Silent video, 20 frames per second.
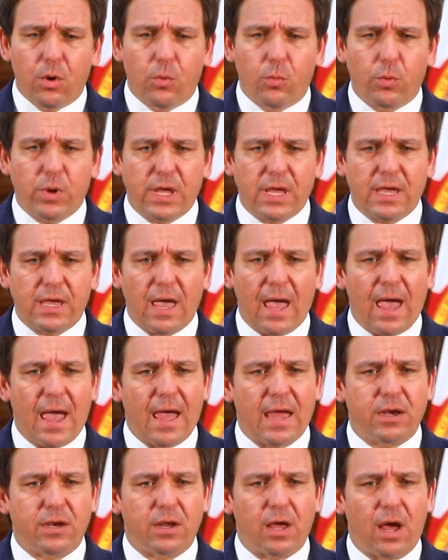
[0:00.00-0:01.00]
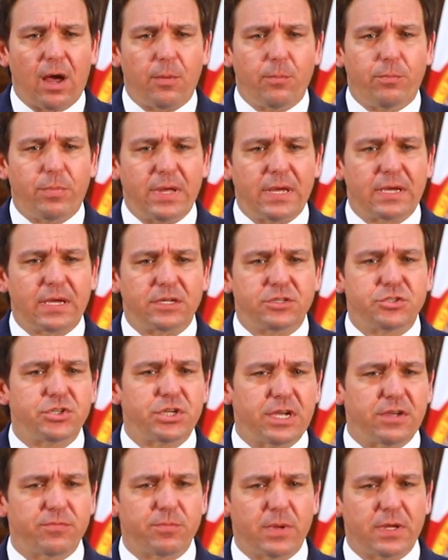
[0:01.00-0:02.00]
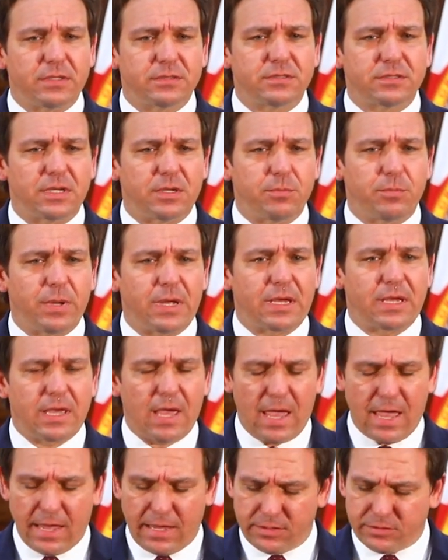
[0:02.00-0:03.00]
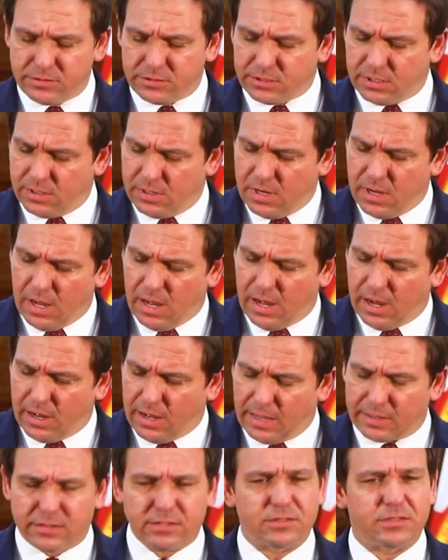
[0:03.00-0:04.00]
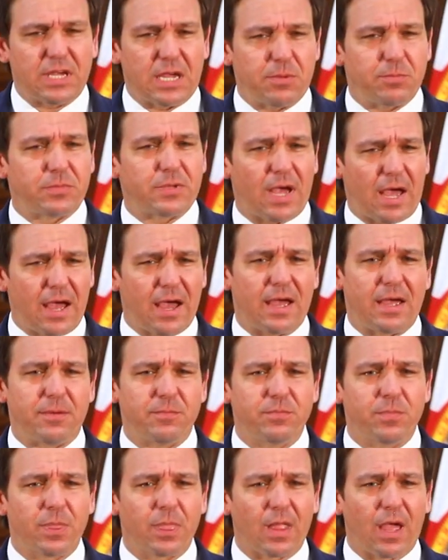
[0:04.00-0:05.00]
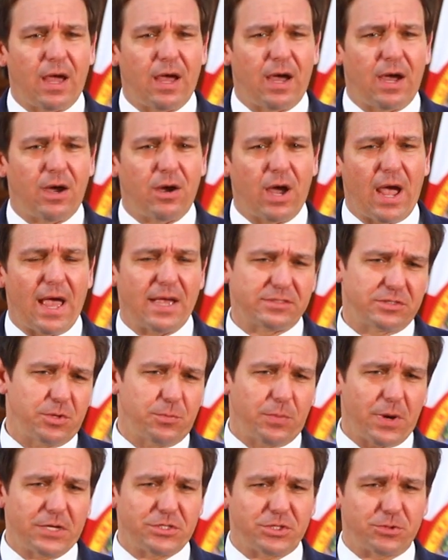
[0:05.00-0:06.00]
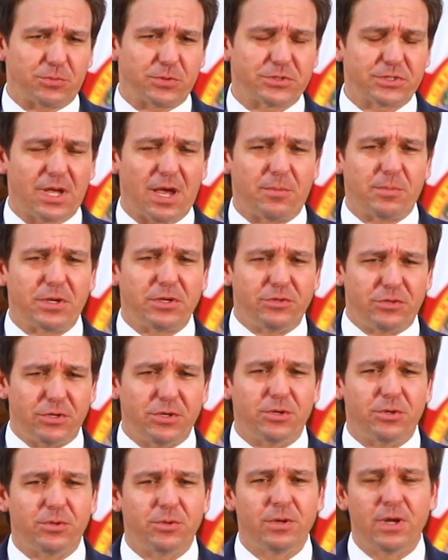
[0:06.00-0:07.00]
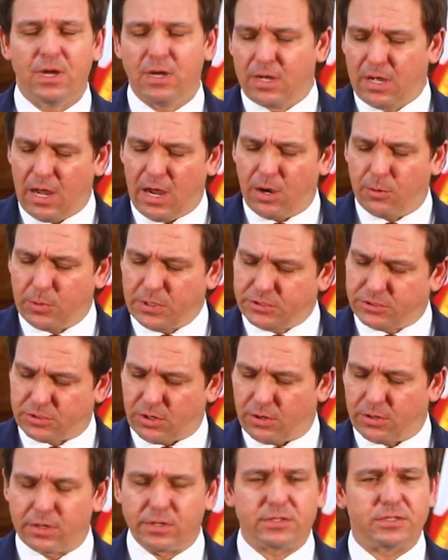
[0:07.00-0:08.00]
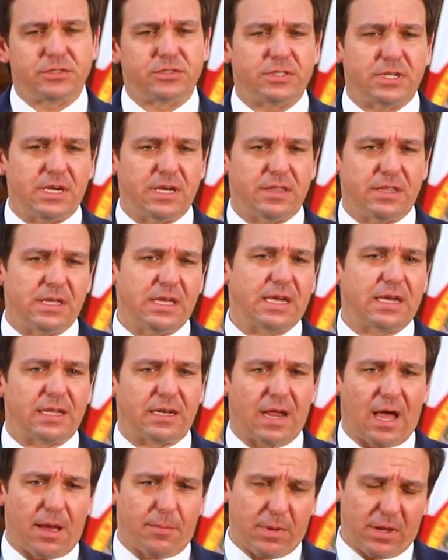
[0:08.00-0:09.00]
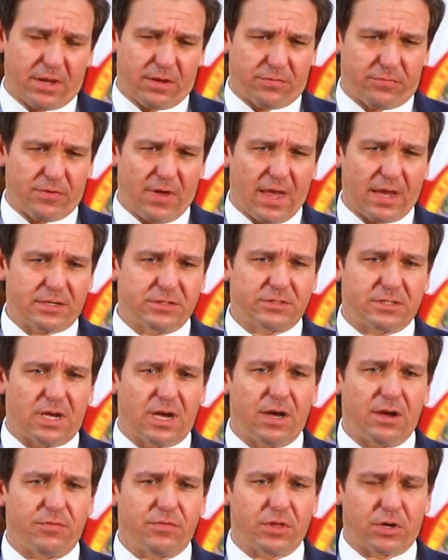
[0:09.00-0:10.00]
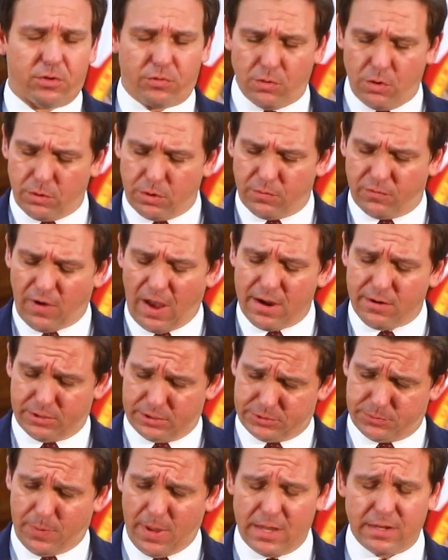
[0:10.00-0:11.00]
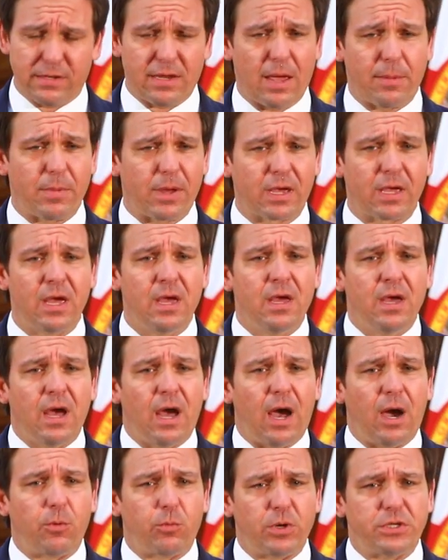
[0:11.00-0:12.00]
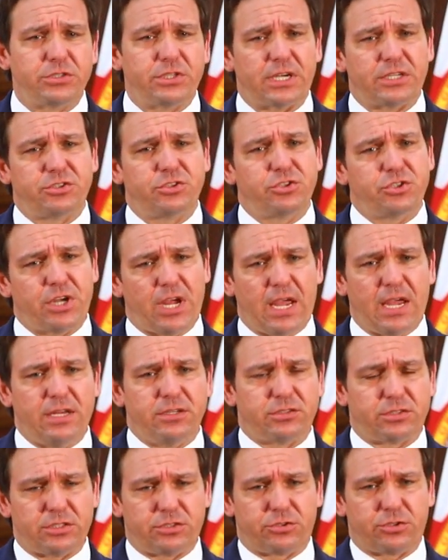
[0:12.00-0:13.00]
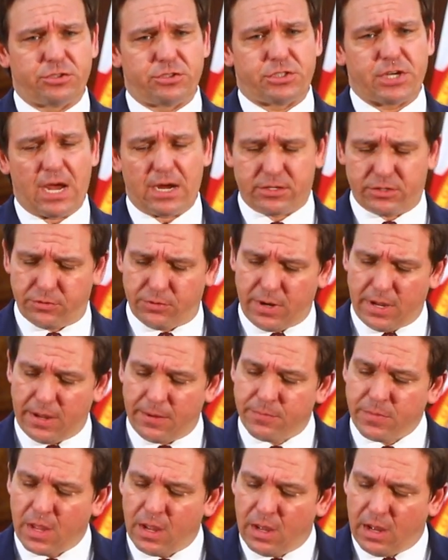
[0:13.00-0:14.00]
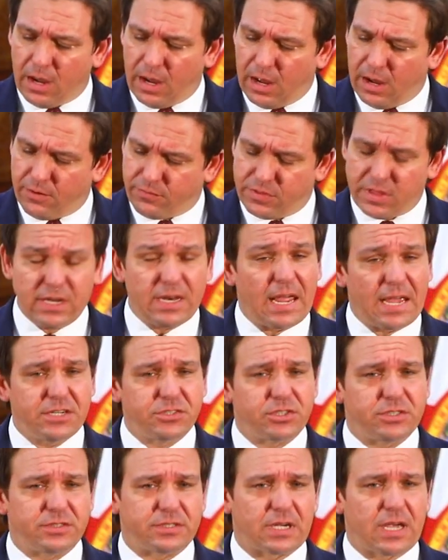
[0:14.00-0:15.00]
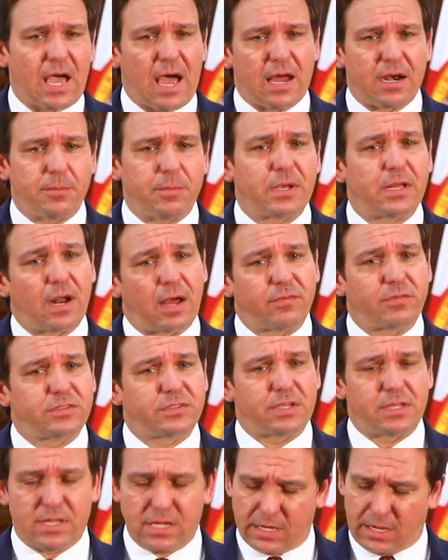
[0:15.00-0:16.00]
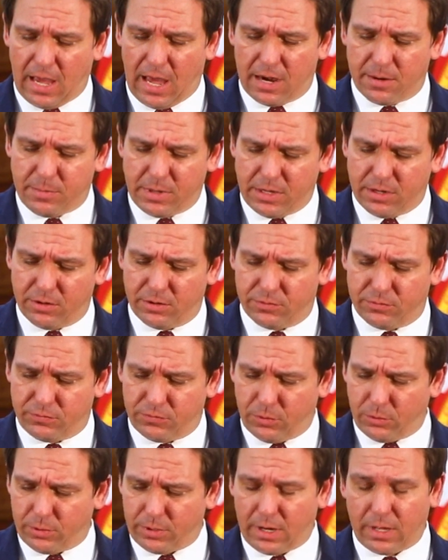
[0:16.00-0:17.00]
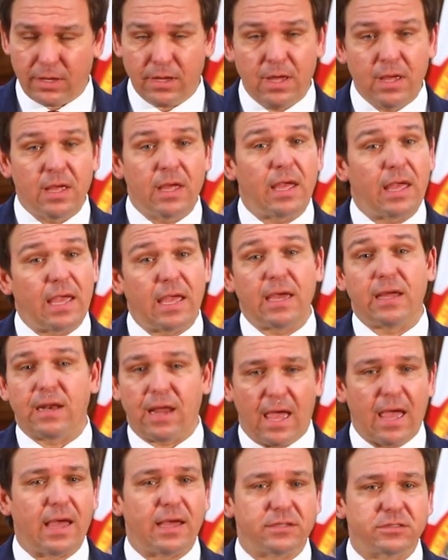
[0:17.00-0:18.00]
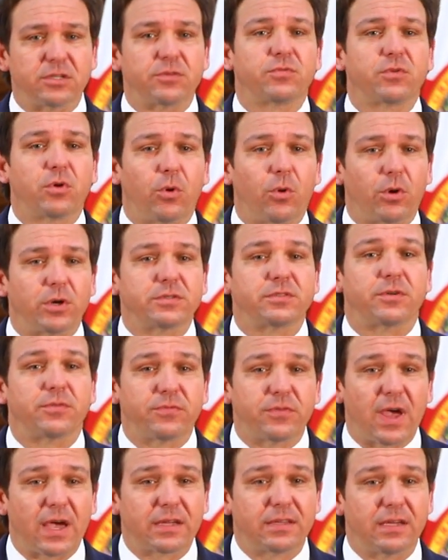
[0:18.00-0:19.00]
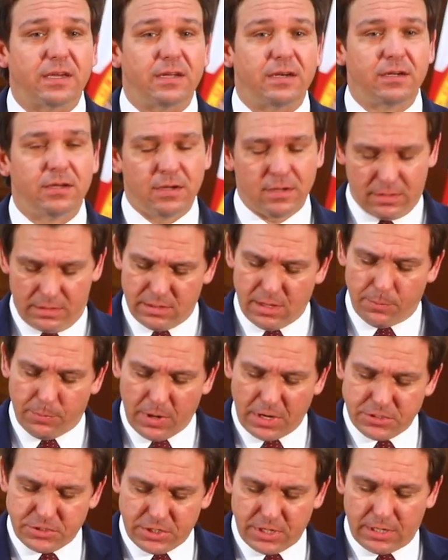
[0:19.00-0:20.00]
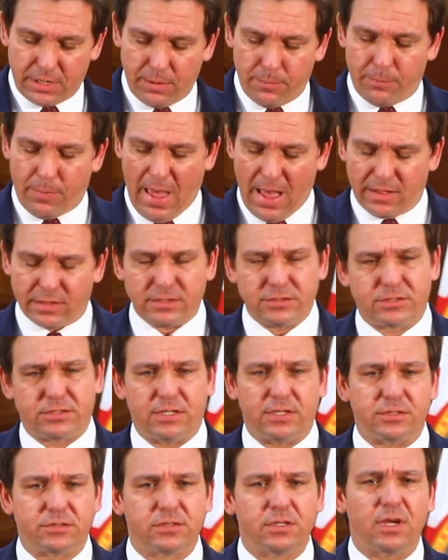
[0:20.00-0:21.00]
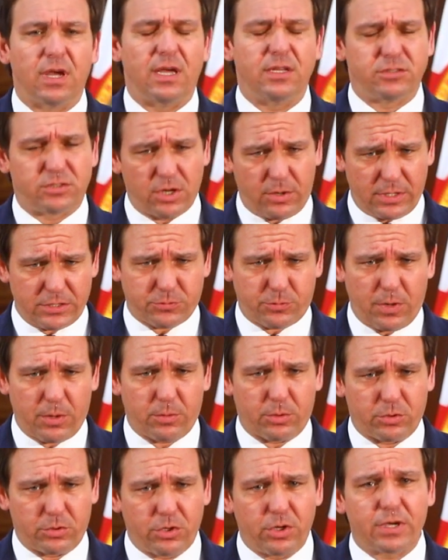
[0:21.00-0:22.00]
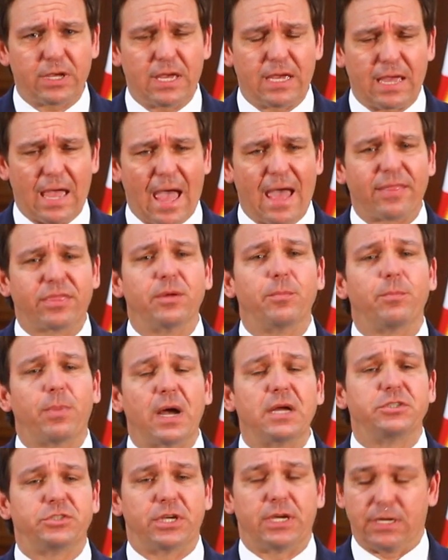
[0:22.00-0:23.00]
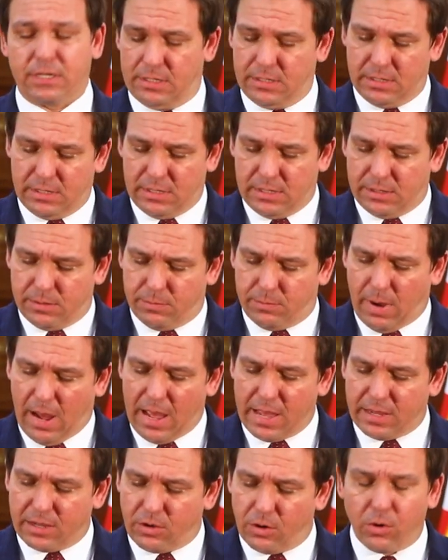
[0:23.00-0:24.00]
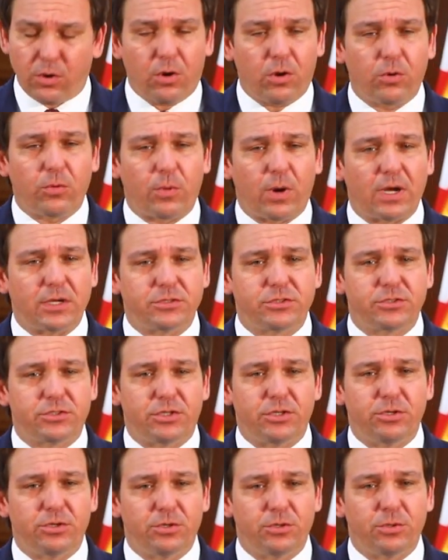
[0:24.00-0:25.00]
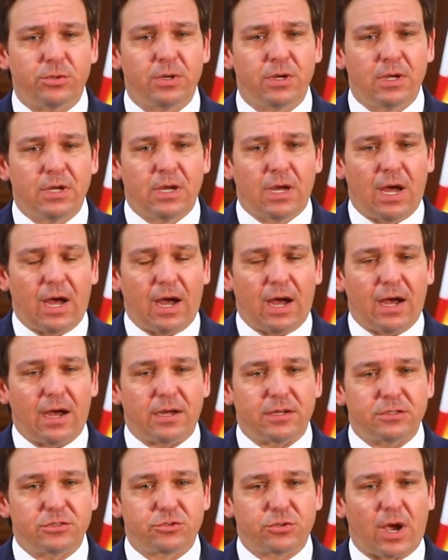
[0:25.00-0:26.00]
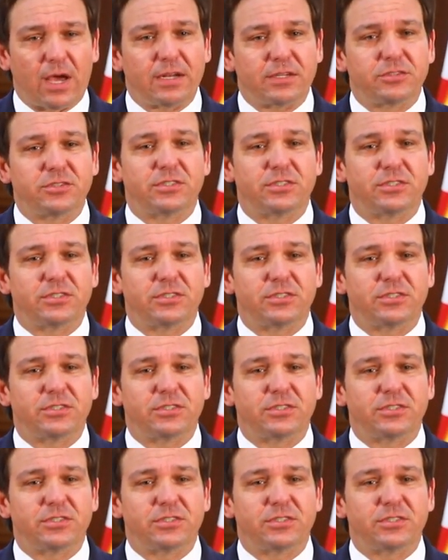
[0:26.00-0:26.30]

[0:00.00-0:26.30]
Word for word: we had uh, big achievements and big gains. Uh, at the same time, uh, as the budget was coming due, uh, we started to see the economic effects of the coronavirus pandemic, uh, which has changed the trajectory of the nation's economy and obviously the economy here in Florida, and has, of course, affected the budget balances. And so, as we were looking at the budget, my goal was to uh, try to